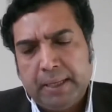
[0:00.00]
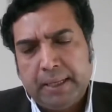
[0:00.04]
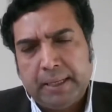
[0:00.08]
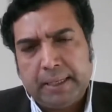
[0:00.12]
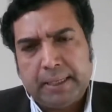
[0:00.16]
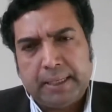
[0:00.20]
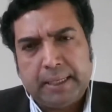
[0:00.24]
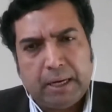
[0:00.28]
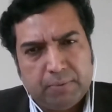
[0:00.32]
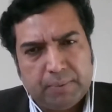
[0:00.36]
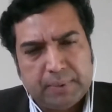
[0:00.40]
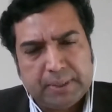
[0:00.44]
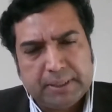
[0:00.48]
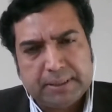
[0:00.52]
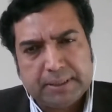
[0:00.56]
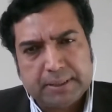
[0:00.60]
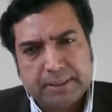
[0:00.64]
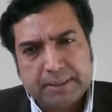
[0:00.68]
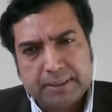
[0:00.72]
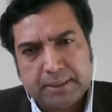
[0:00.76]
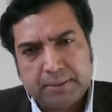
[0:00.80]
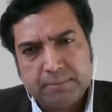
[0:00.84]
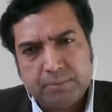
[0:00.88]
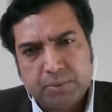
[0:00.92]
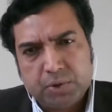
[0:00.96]
government
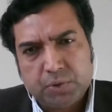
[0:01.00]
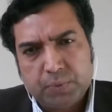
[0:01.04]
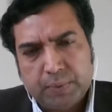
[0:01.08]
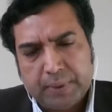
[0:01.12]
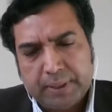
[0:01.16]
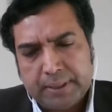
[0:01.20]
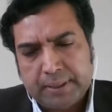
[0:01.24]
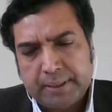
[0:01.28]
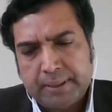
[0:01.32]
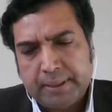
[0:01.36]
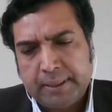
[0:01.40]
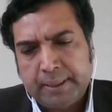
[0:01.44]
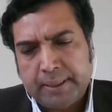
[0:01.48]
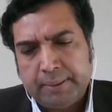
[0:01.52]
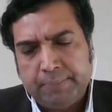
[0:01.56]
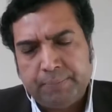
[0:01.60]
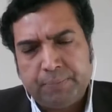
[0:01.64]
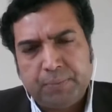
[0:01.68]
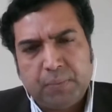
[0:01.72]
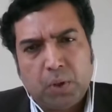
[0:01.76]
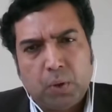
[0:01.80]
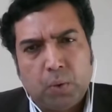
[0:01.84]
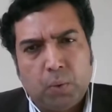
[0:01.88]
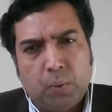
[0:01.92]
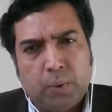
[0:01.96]
systems with
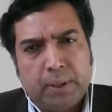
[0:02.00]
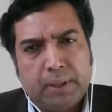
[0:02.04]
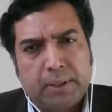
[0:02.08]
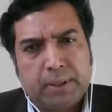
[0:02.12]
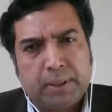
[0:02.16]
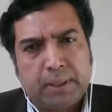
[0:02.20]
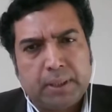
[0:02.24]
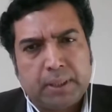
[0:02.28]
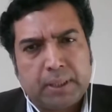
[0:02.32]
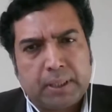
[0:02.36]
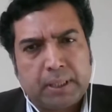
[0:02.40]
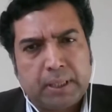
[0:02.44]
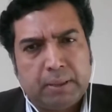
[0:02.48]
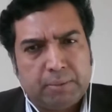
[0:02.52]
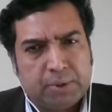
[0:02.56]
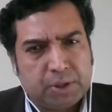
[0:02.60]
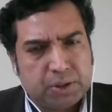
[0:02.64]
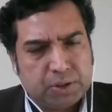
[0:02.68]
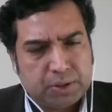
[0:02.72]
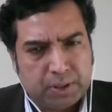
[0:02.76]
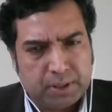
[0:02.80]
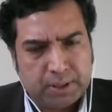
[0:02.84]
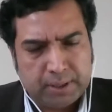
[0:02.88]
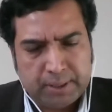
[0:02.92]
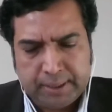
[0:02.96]

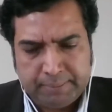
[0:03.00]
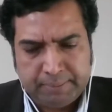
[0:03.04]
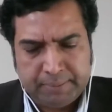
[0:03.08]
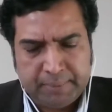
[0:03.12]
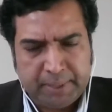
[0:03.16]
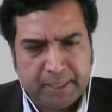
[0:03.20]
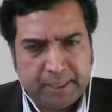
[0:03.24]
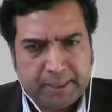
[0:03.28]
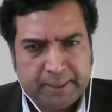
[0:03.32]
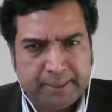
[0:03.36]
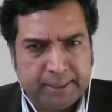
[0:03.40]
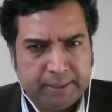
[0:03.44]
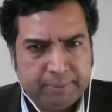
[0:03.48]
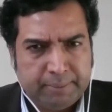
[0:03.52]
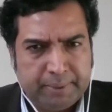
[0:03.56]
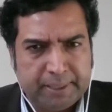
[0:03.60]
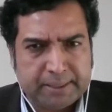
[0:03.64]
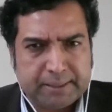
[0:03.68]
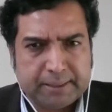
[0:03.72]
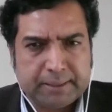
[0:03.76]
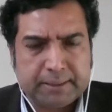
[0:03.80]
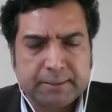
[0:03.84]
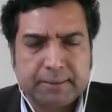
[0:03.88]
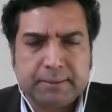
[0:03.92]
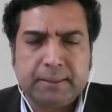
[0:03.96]
commercial
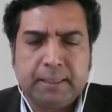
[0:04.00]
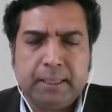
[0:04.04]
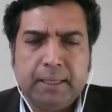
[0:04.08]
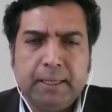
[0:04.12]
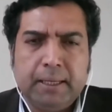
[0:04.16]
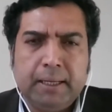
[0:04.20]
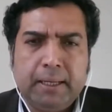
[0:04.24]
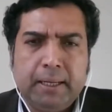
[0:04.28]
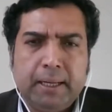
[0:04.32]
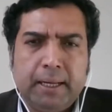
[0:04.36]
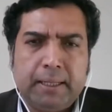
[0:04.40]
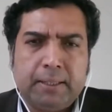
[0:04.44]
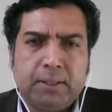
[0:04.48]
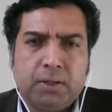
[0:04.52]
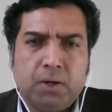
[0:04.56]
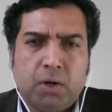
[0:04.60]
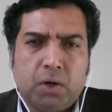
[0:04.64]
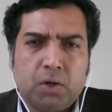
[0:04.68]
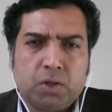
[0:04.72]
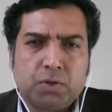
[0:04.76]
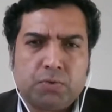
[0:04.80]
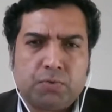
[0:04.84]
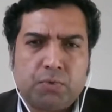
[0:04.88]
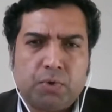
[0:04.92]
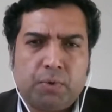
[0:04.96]
databases, and then
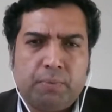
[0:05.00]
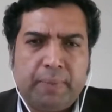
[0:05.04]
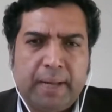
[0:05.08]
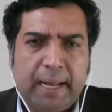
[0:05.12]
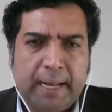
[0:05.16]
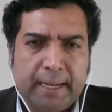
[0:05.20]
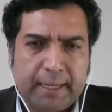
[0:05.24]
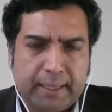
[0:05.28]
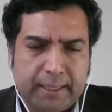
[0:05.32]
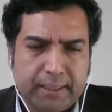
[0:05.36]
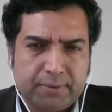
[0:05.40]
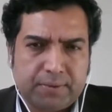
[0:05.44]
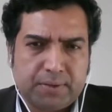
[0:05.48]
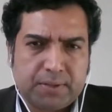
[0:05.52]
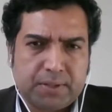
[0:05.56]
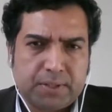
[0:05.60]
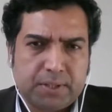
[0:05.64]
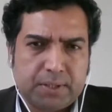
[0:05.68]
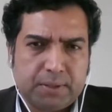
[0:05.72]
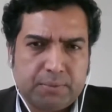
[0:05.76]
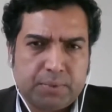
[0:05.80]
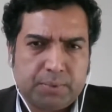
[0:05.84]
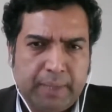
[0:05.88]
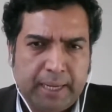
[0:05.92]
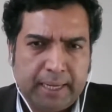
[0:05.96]
also for banking
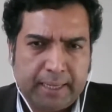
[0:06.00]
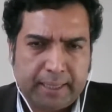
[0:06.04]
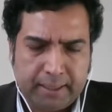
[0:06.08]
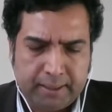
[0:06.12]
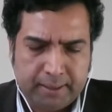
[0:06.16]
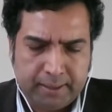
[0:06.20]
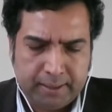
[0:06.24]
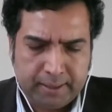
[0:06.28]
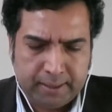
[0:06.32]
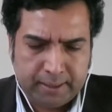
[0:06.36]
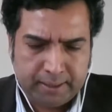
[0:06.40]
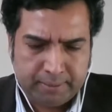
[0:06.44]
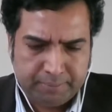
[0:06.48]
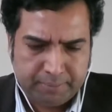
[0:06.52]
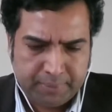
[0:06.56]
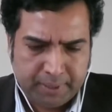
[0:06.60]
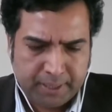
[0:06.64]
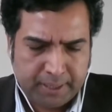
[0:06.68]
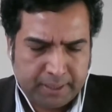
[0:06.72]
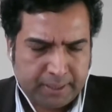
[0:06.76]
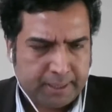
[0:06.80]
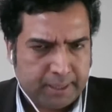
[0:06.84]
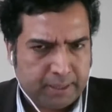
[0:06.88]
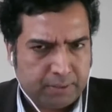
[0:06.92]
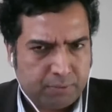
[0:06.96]
systems, banking
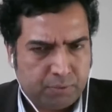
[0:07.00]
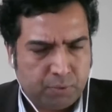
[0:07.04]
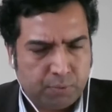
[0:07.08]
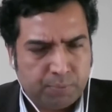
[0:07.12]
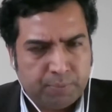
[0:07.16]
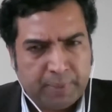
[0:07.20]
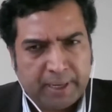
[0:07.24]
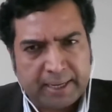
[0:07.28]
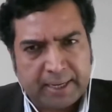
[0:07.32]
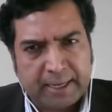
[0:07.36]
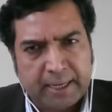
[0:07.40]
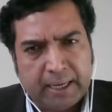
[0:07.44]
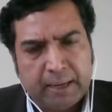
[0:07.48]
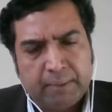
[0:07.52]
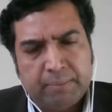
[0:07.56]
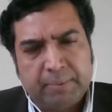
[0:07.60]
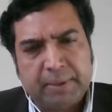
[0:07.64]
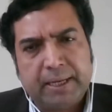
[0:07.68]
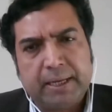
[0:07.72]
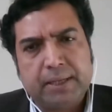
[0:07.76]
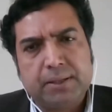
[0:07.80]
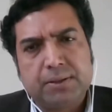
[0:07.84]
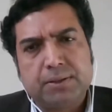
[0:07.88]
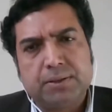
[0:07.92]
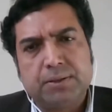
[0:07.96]

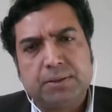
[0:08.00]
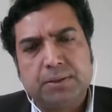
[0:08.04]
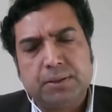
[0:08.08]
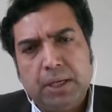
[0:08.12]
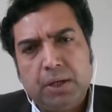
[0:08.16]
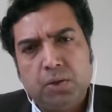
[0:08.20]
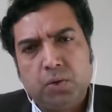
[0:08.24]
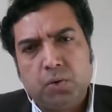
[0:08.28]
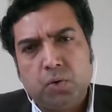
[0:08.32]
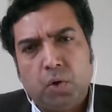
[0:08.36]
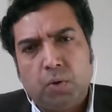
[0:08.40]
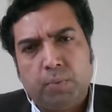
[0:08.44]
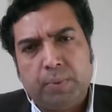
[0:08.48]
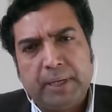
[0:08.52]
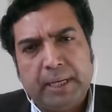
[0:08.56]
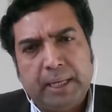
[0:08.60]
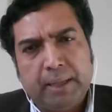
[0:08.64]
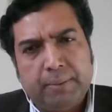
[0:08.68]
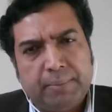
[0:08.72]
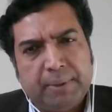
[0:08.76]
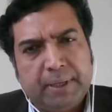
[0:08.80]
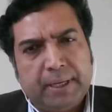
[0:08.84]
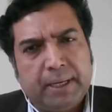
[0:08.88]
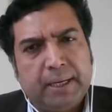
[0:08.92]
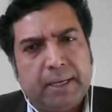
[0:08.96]
applications to open
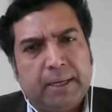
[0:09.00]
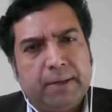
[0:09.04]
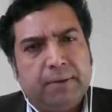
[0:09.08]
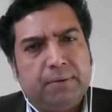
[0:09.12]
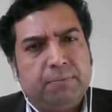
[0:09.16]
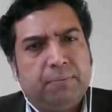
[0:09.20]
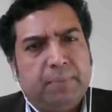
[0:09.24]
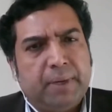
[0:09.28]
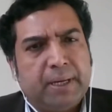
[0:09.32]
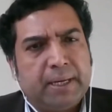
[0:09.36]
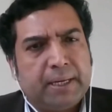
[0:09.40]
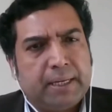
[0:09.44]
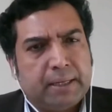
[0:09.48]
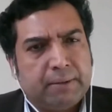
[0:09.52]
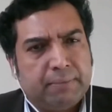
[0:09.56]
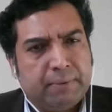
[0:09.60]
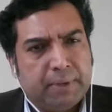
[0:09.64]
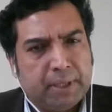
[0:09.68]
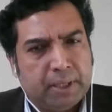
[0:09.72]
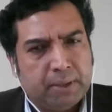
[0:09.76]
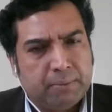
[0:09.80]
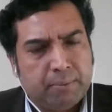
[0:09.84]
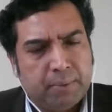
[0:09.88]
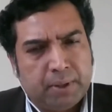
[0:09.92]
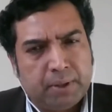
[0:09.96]
APIs, make it
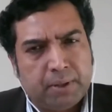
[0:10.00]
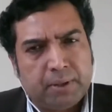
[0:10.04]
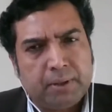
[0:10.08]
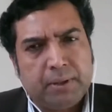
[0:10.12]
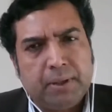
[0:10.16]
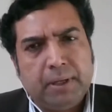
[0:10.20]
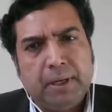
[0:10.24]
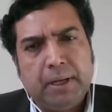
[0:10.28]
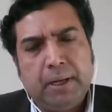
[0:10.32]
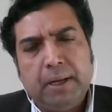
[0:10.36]
available